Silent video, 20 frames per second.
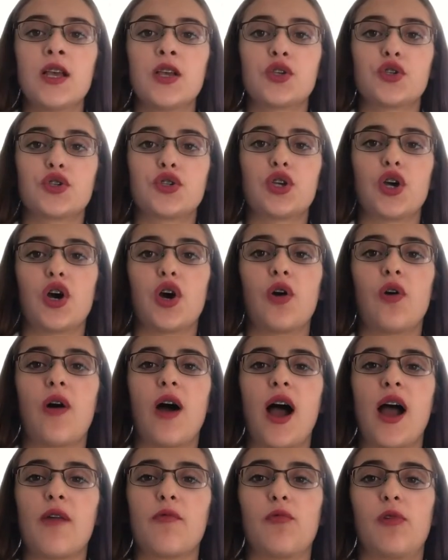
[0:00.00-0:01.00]
So
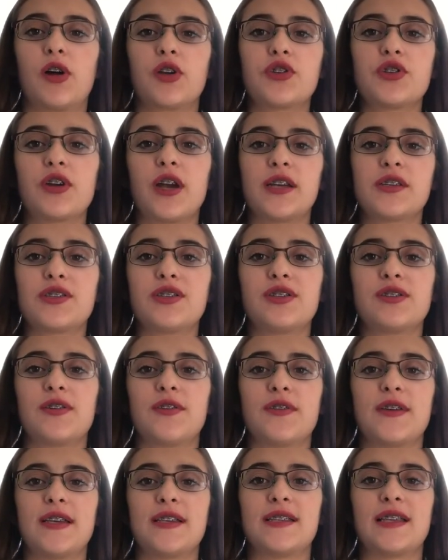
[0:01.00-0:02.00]
I want you guys to know
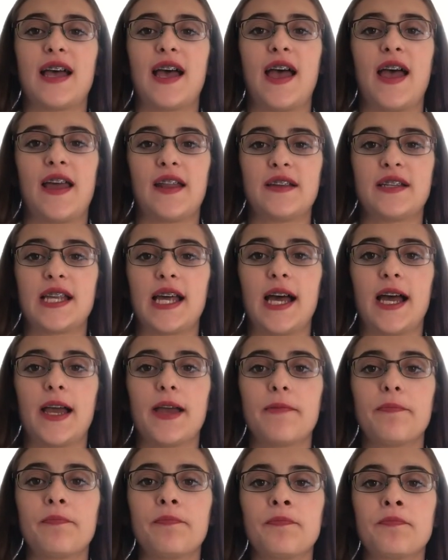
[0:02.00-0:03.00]
this ahead of
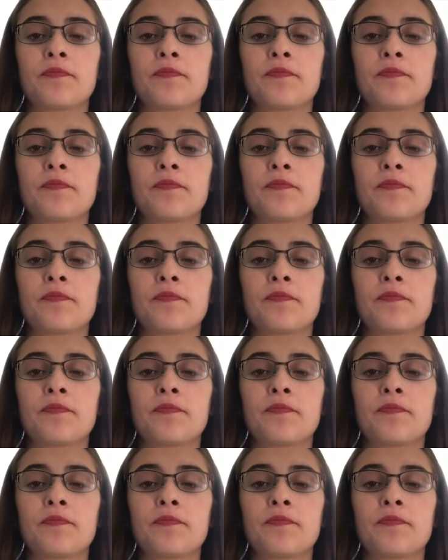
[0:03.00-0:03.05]
time.